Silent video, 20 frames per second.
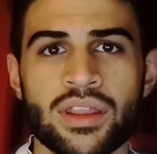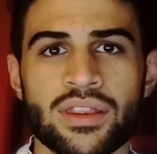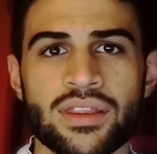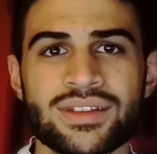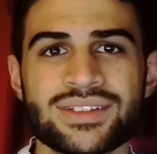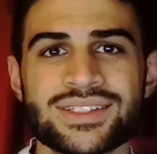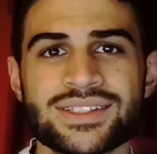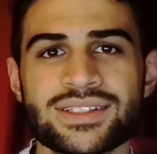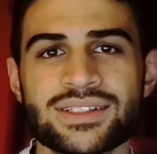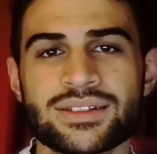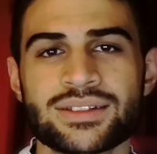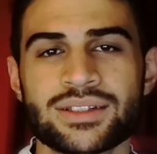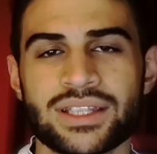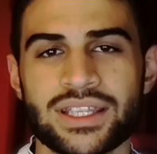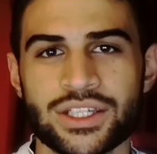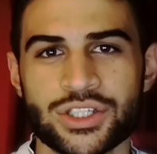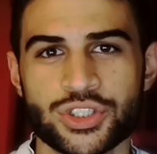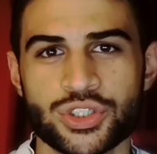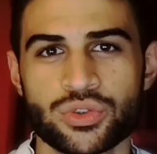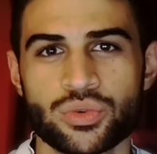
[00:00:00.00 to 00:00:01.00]
This is an
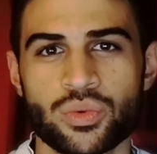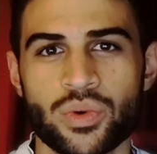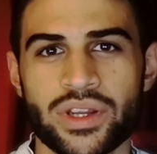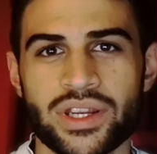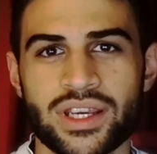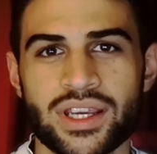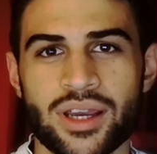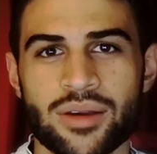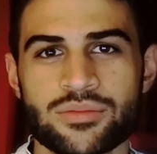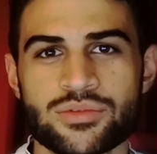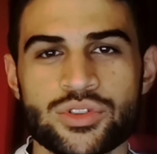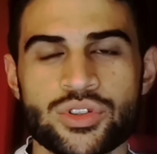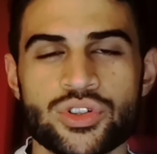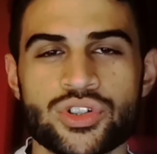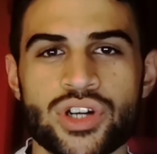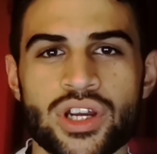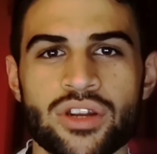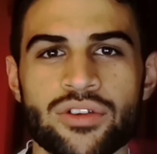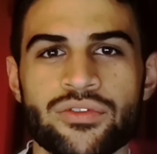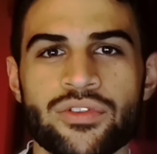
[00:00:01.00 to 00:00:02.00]
issue when it comes to
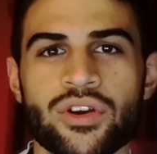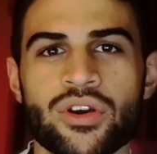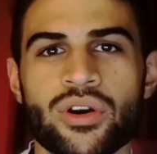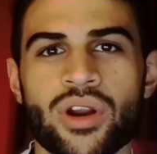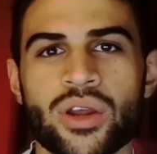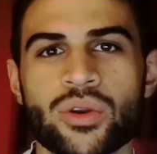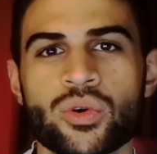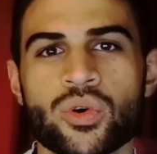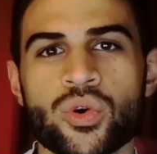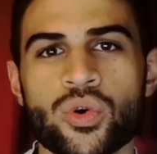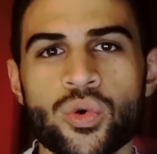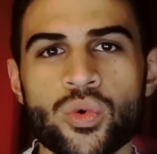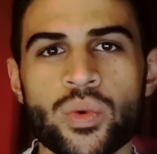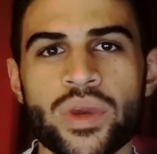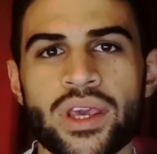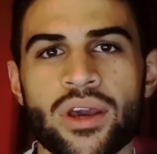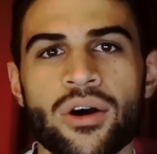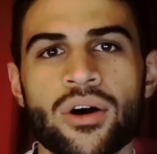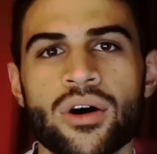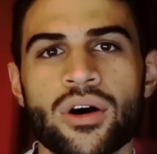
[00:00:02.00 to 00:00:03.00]
trying to figure out who
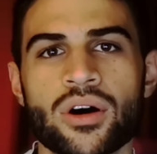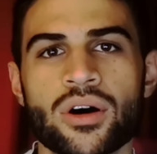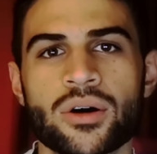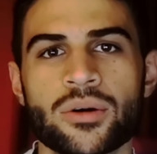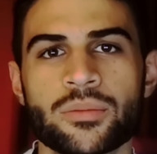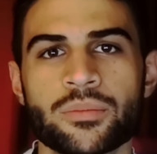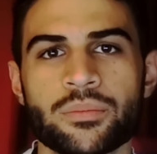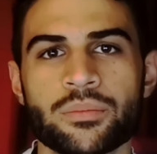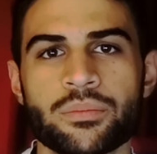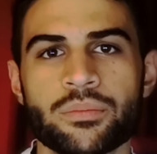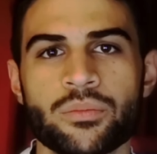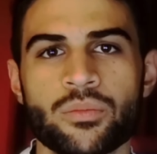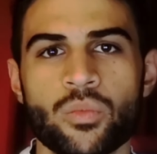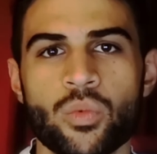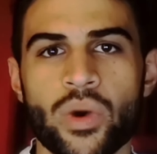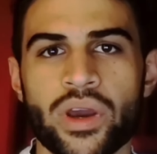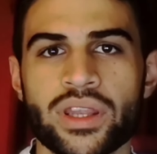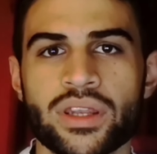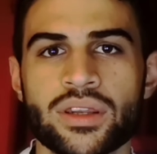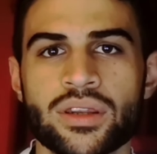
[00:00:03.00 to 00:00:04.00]
we are
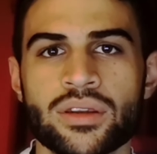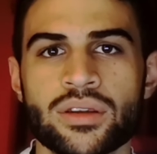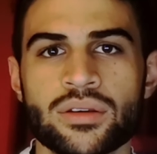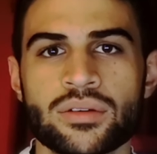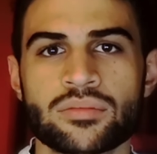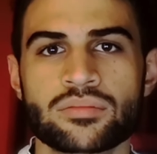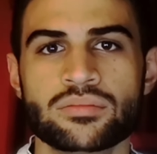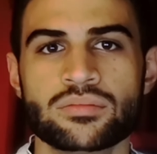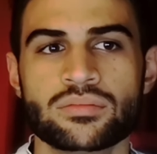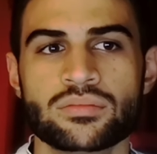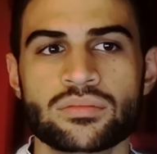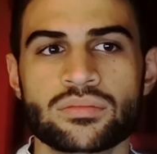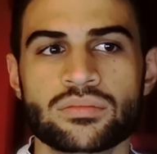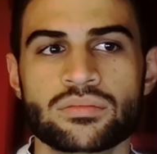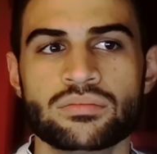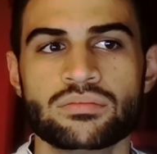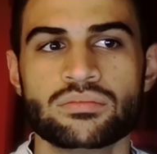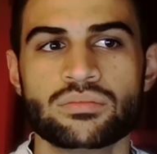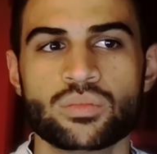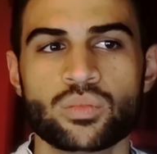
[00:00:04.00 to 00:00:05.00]
when
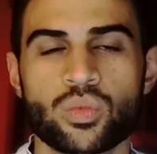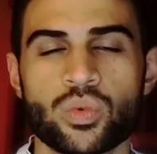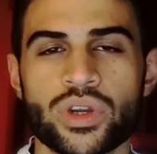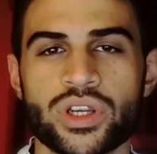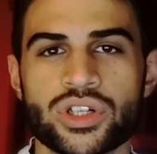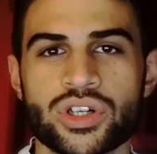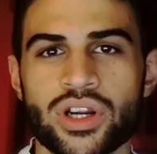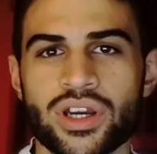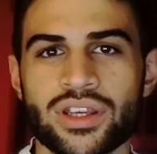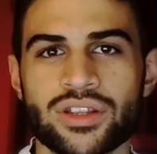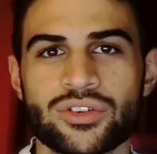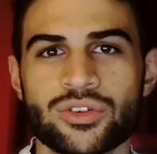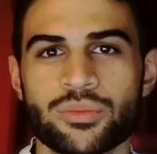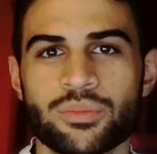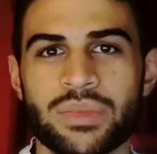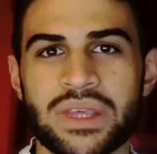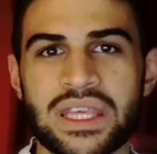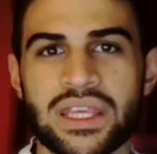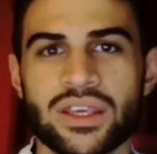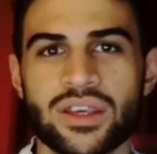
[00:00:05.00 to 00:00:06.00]
we're trying to
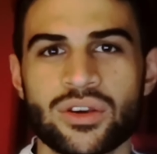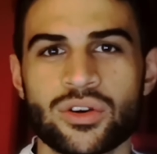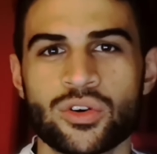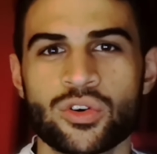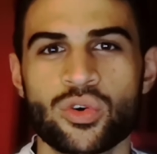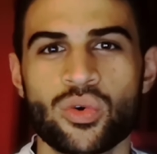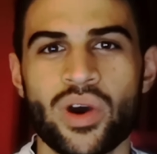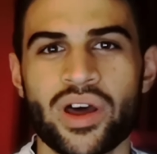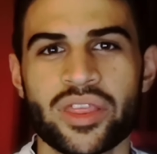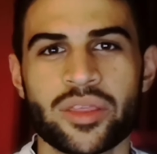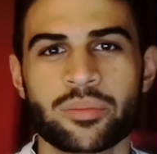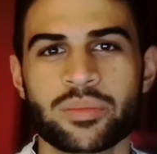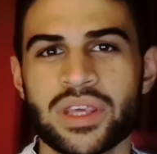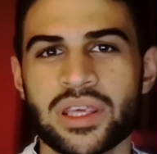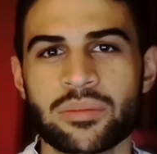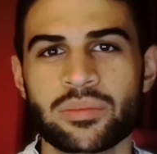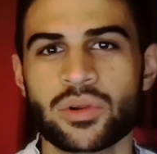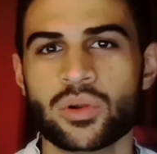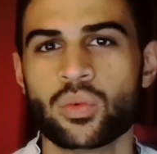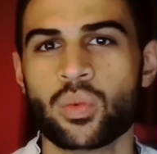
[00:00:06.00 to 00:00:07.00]
be who other
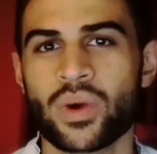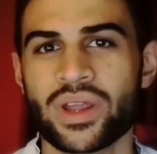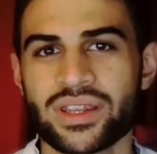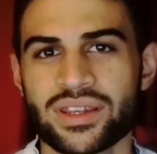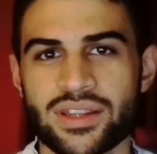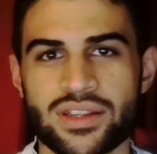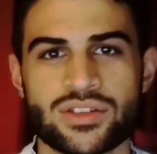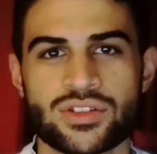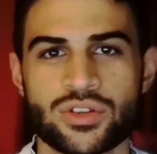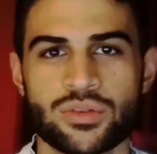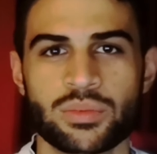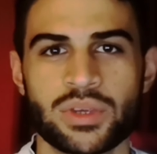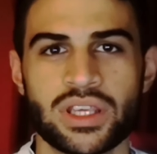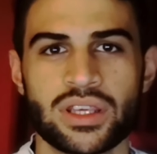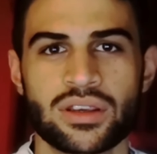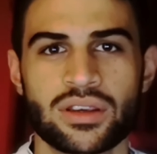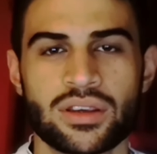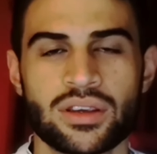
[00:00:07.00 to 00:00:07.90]
people want us to be.